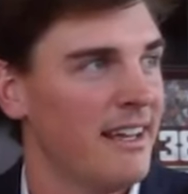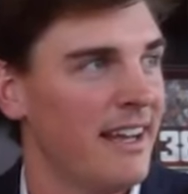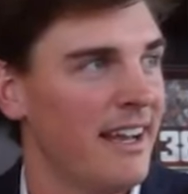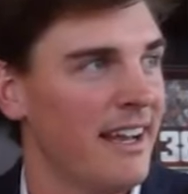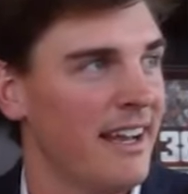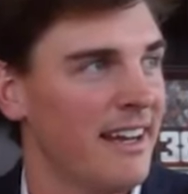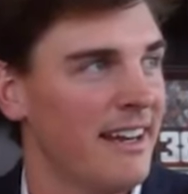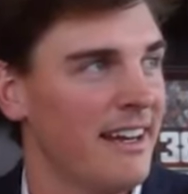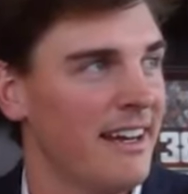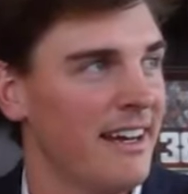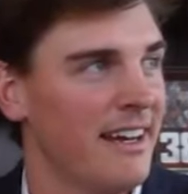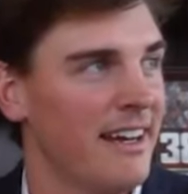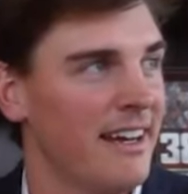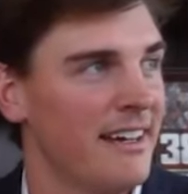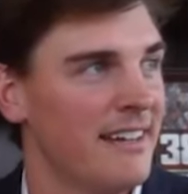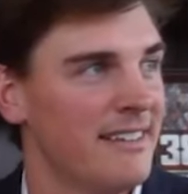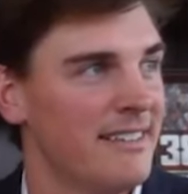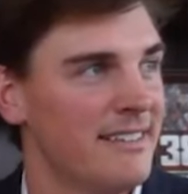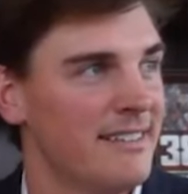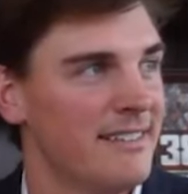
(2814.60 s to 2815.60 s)
and uh,
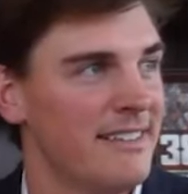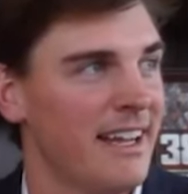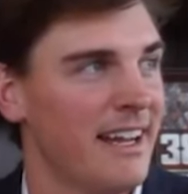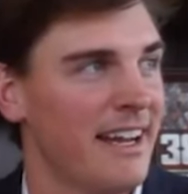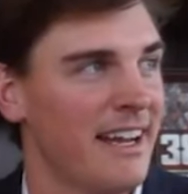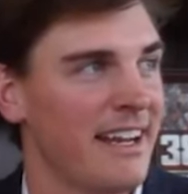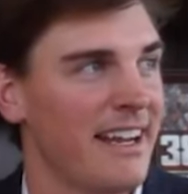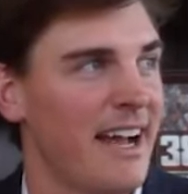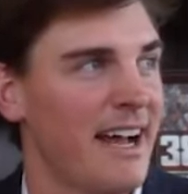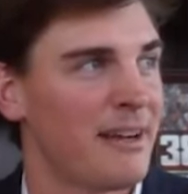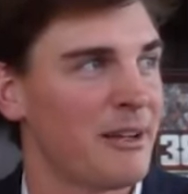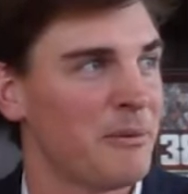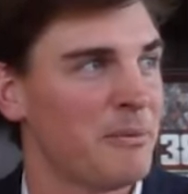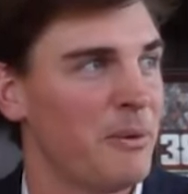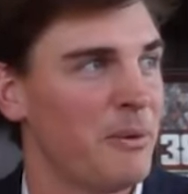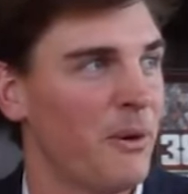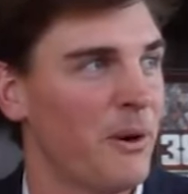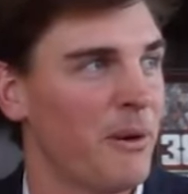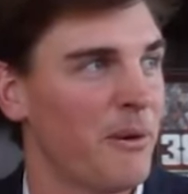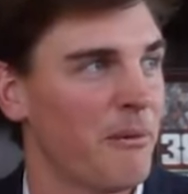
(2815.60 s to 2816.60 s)
yeah, it got to the
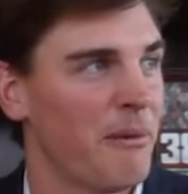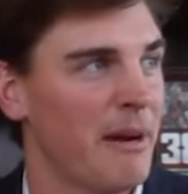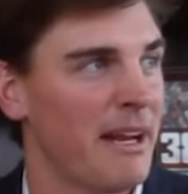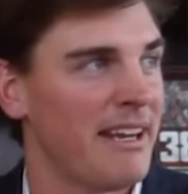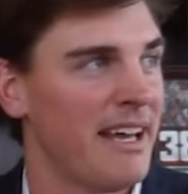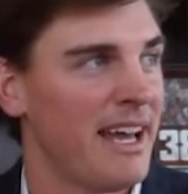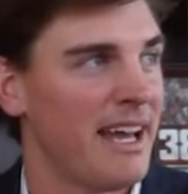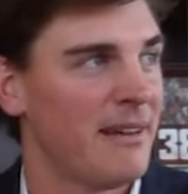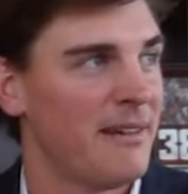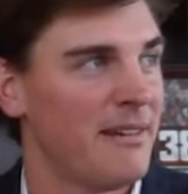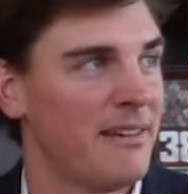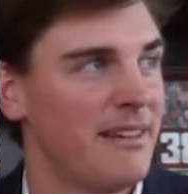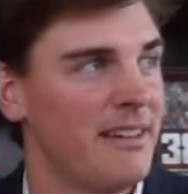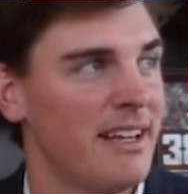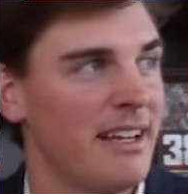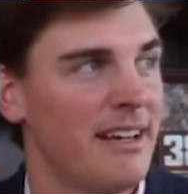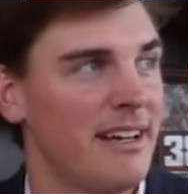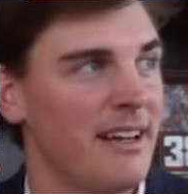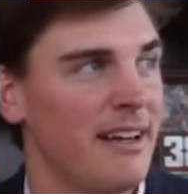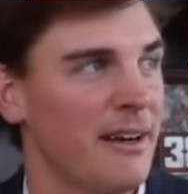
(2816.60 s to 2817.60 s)
point where my dad
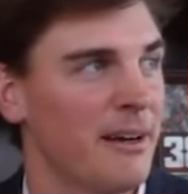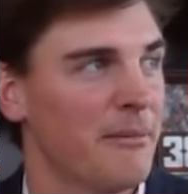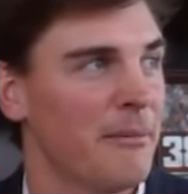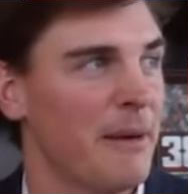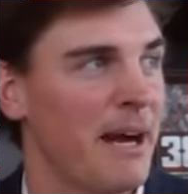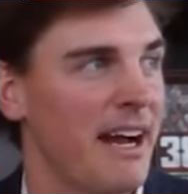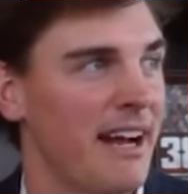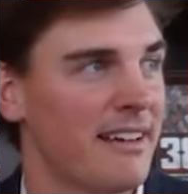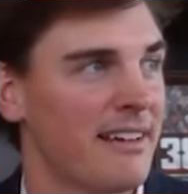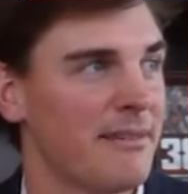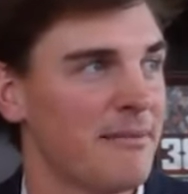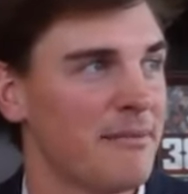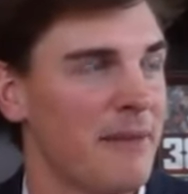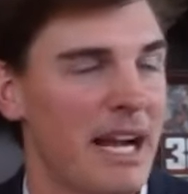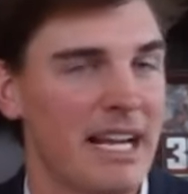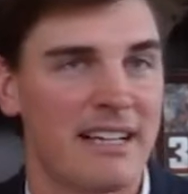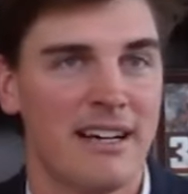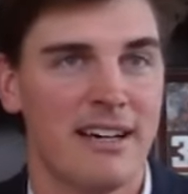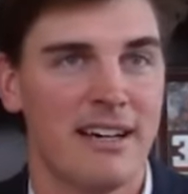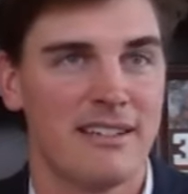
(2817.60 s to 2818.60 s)
he'd hear my my
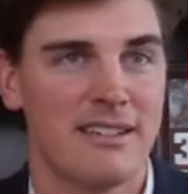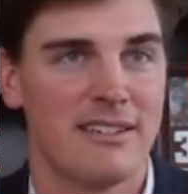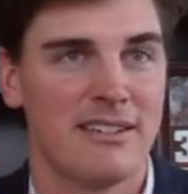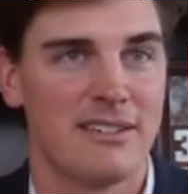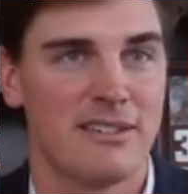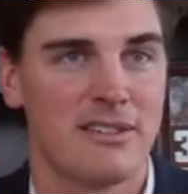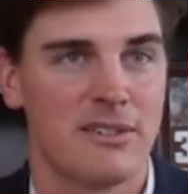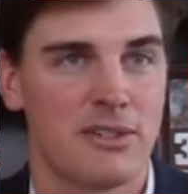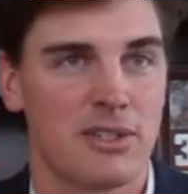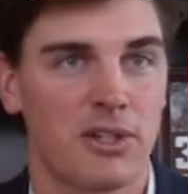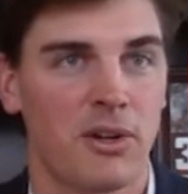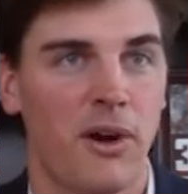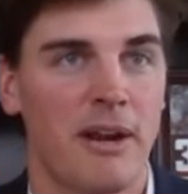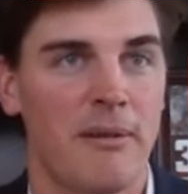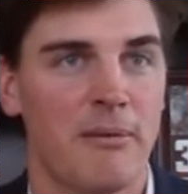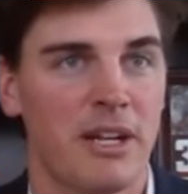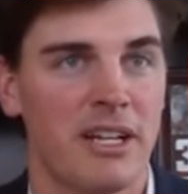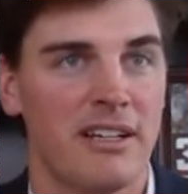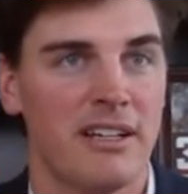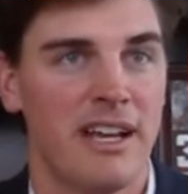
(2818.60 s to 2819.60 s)
cousins
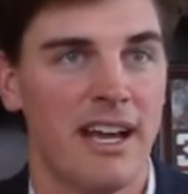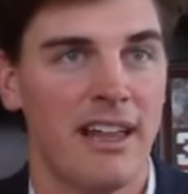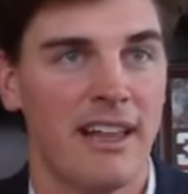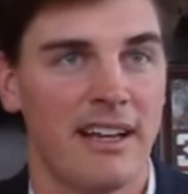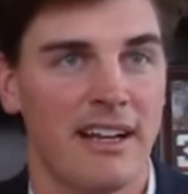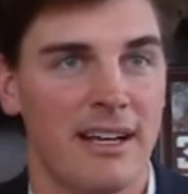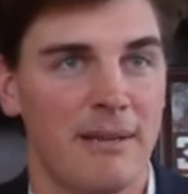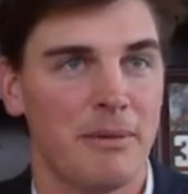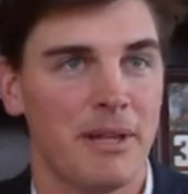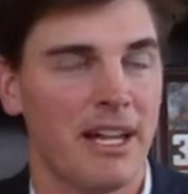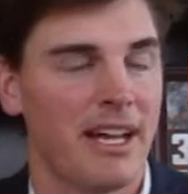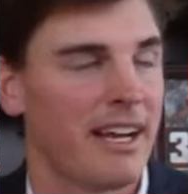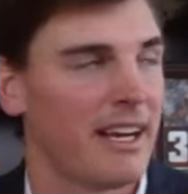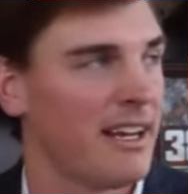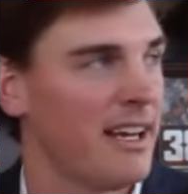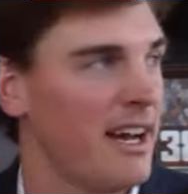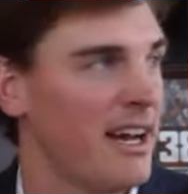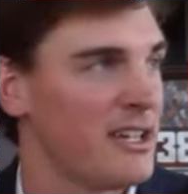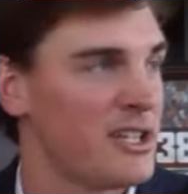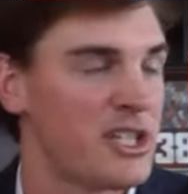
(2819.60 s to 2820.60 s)
screaming and yelling, and like,
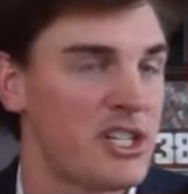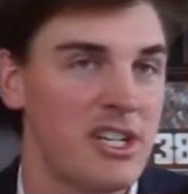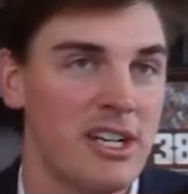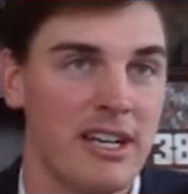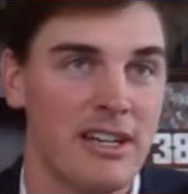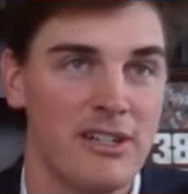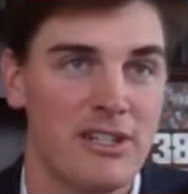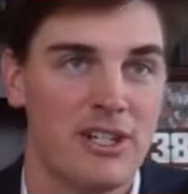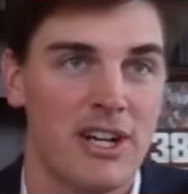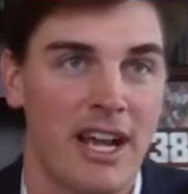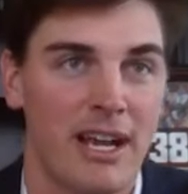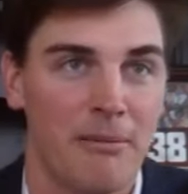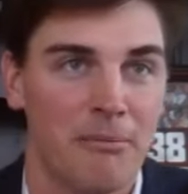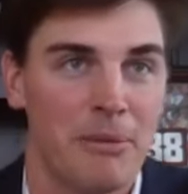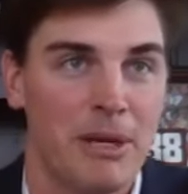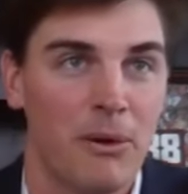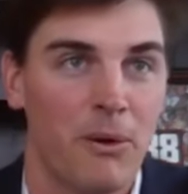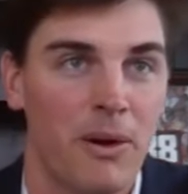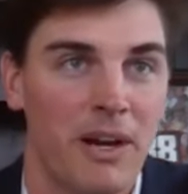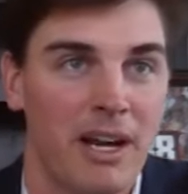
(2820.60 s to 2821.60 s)
"Ah, shit, Jake
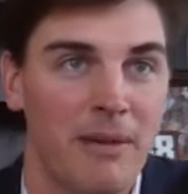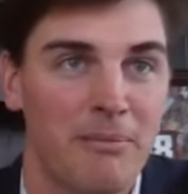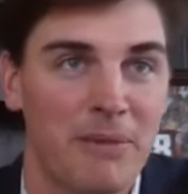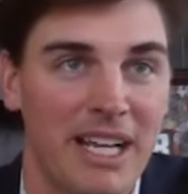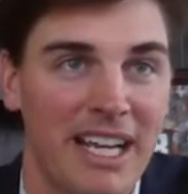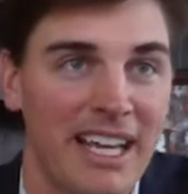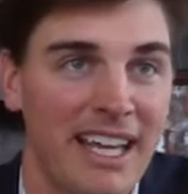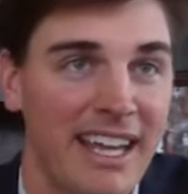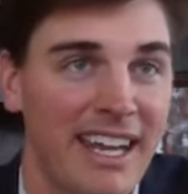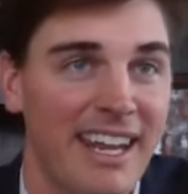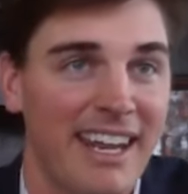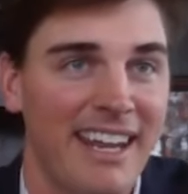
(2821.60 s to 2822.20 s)
bit one of them again."